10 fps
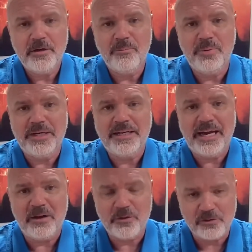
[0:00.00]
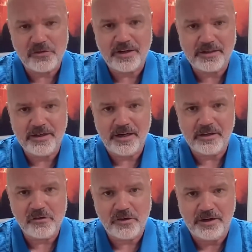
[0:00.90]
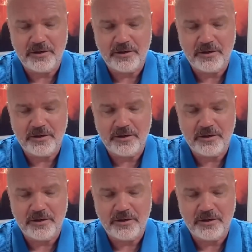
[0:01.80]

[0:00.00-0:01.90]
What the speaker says: But now there's technology,